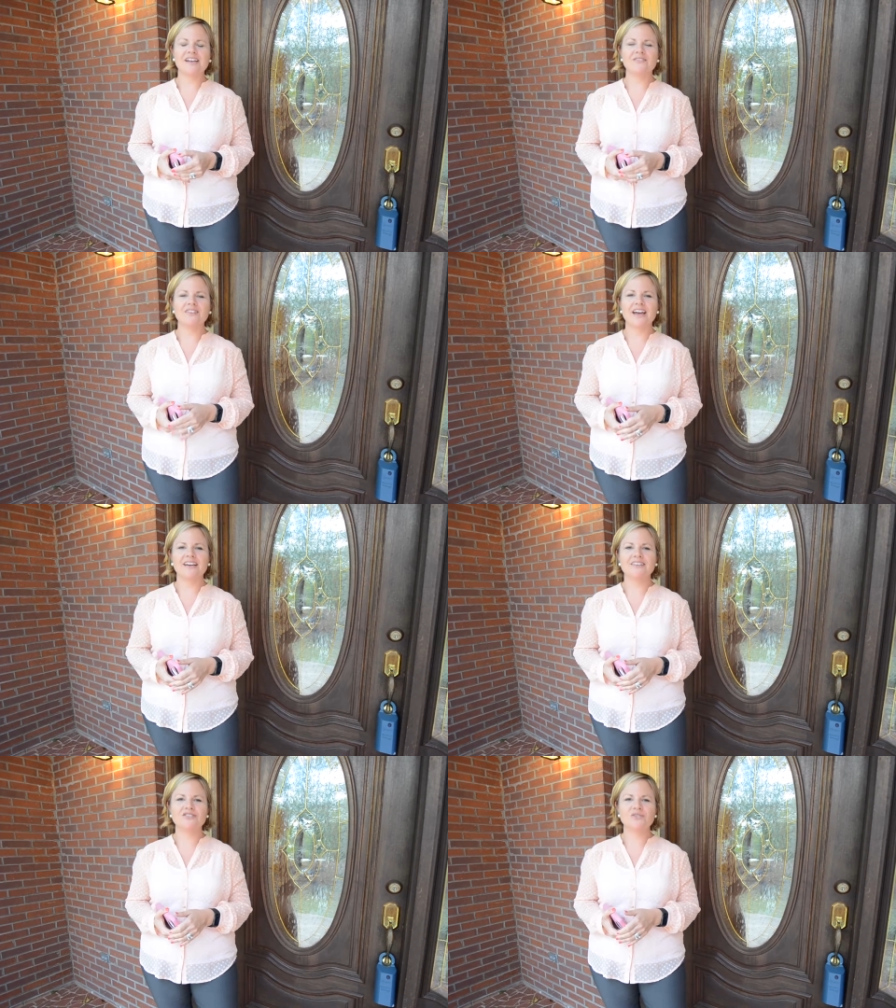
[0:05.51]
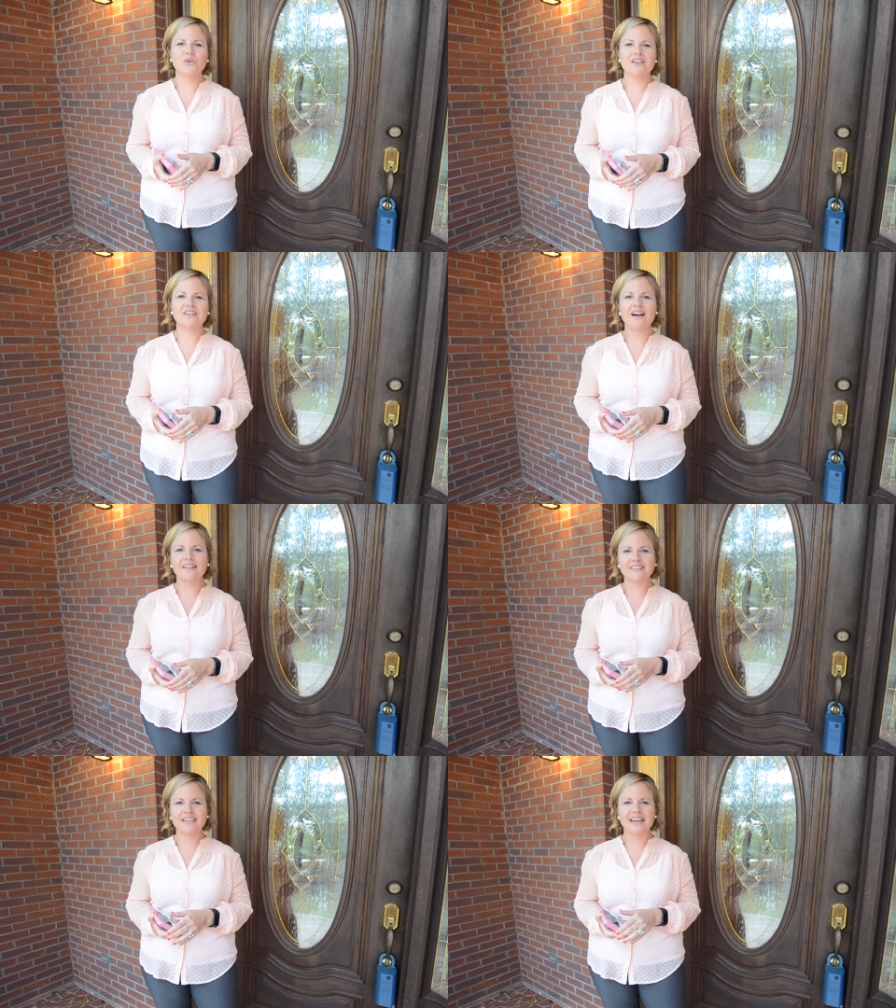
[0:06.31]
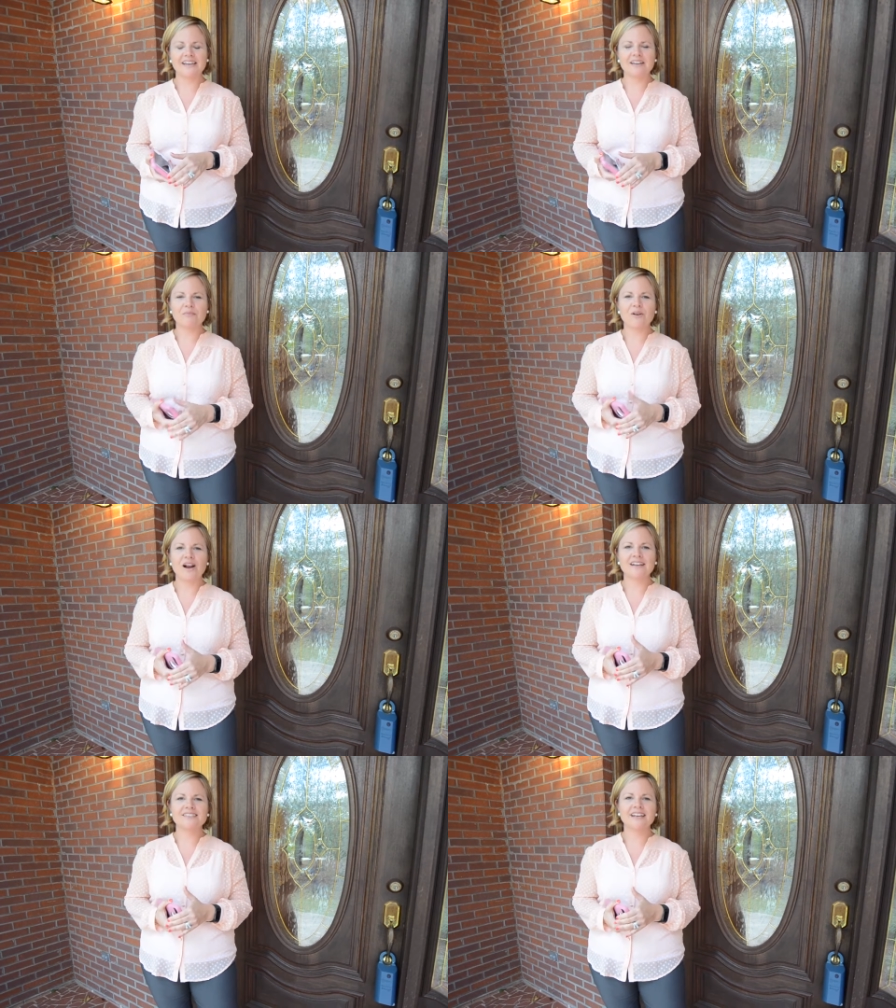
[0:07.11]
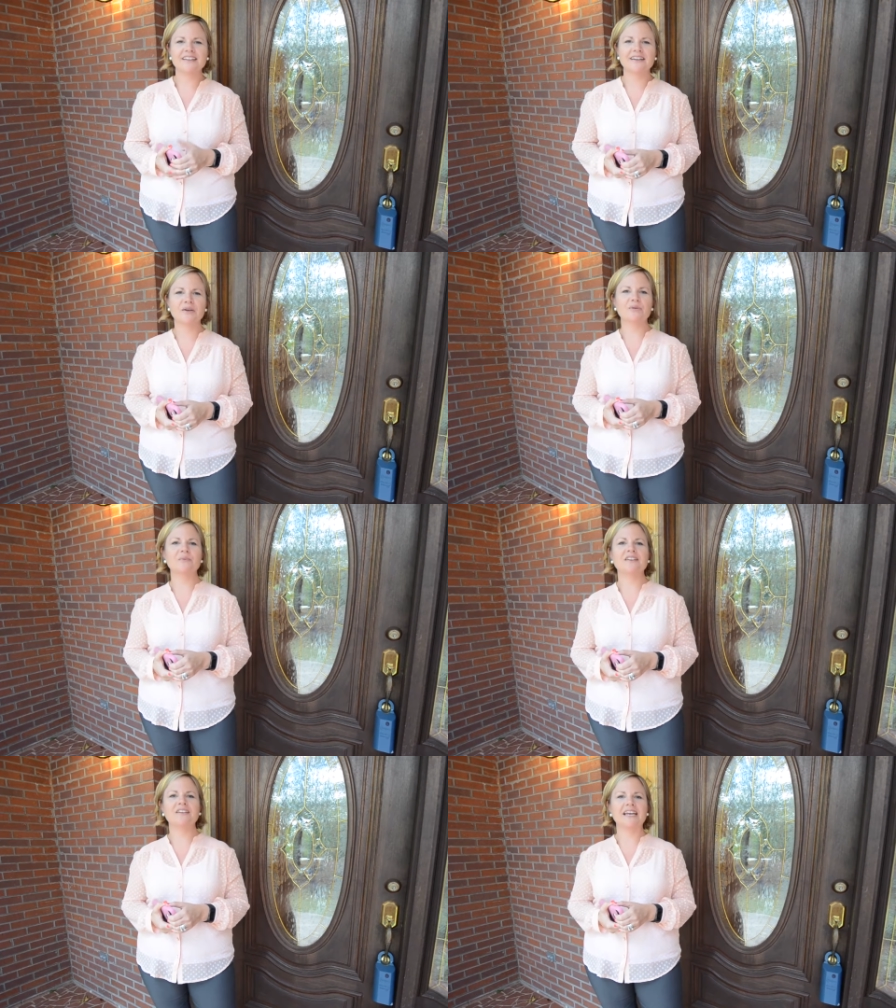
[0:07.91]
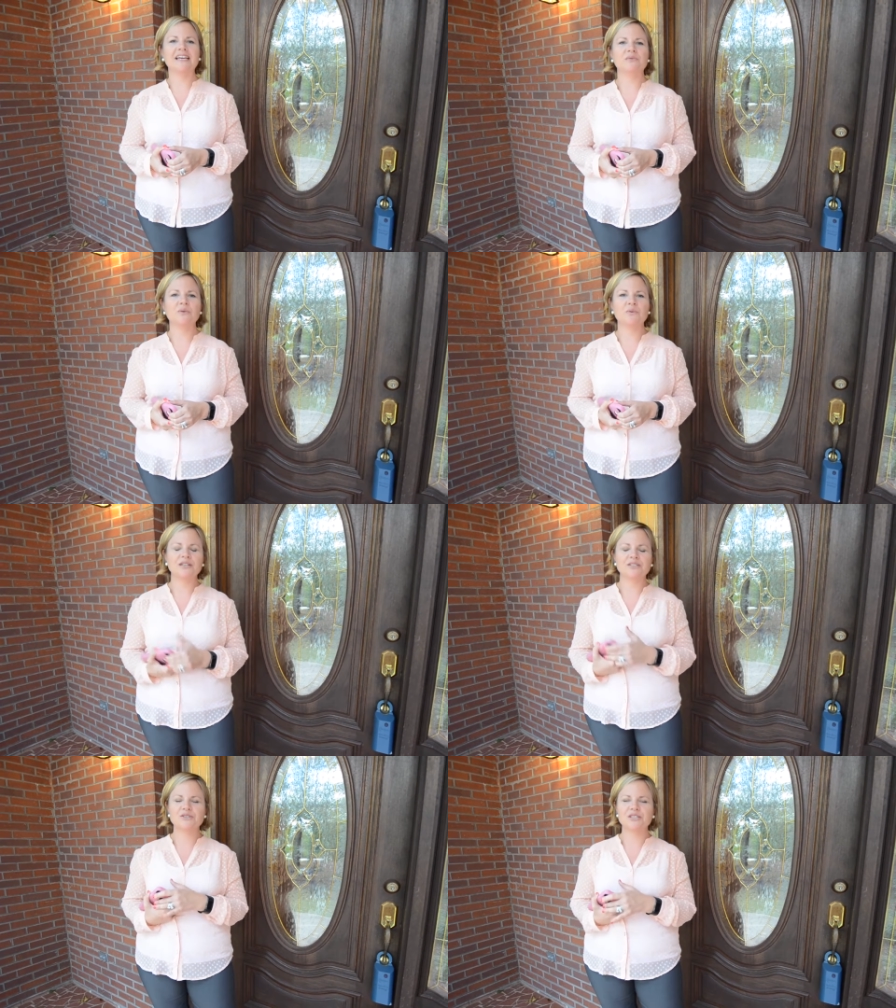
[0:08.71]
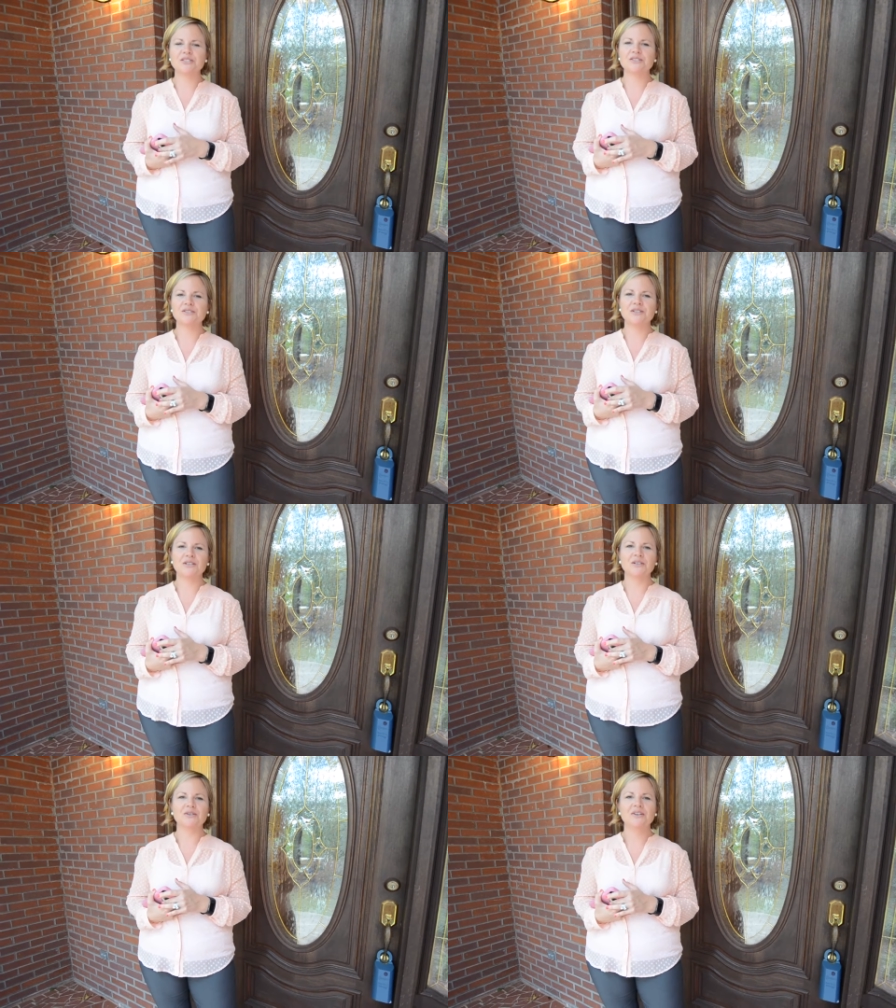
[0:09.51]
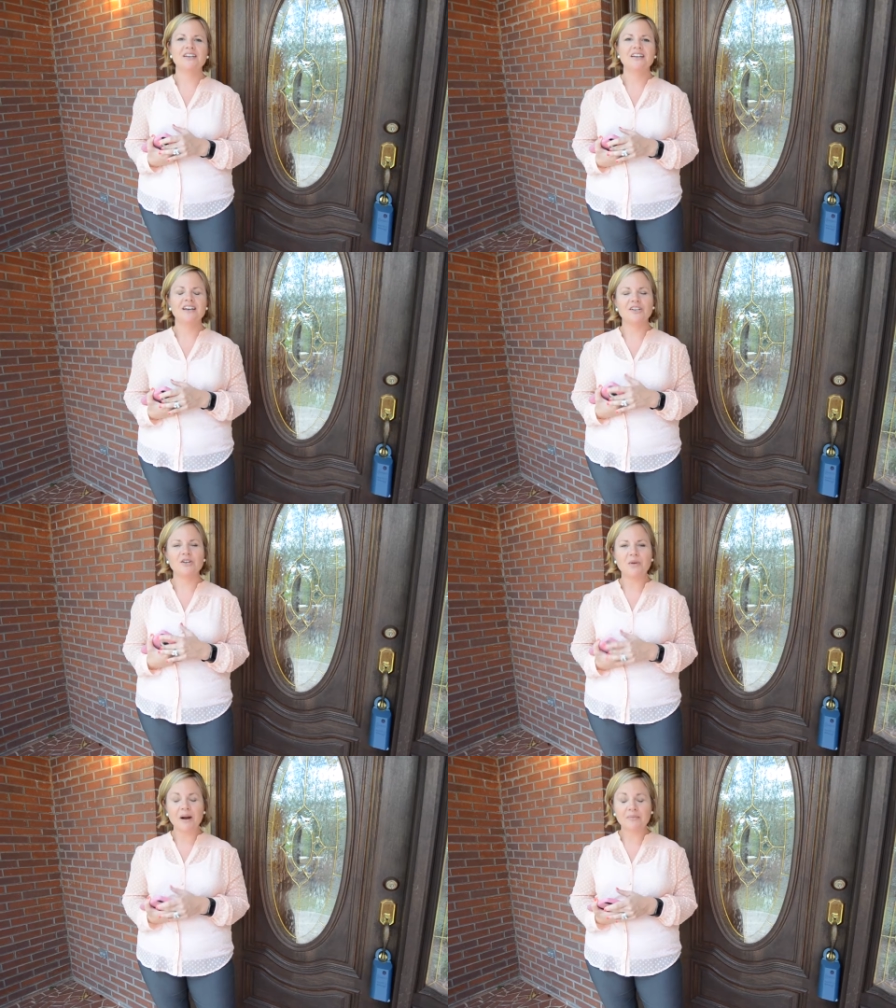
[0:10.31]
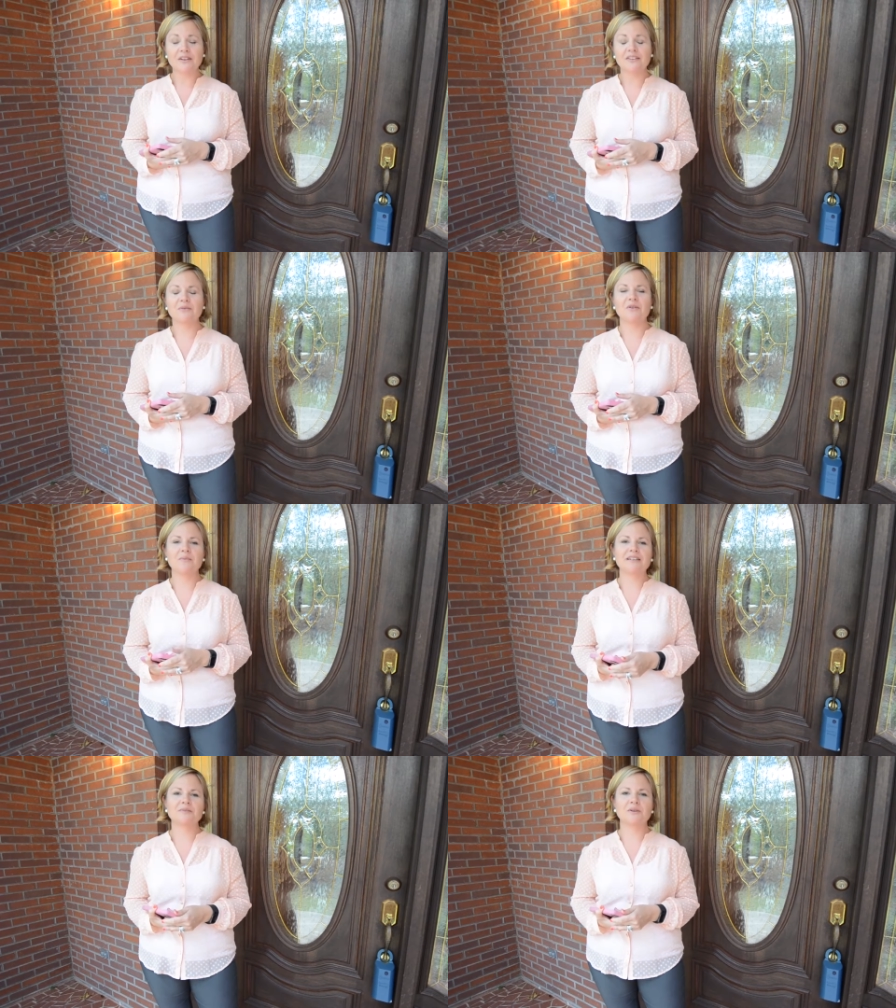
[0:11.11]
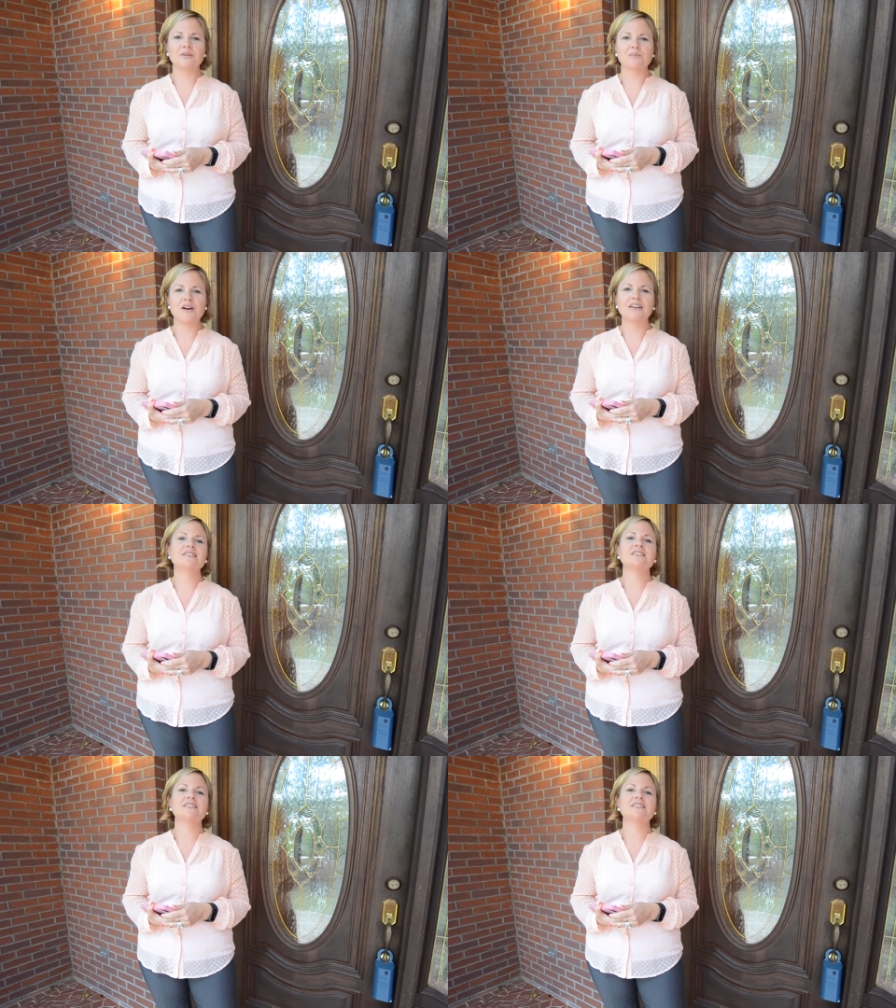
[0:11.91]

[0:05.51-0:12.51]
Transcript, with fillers: and I've got Jordan Holiday and Mariah Taylor here with me today and we want to introduce you to a new property that we're about to put on the market.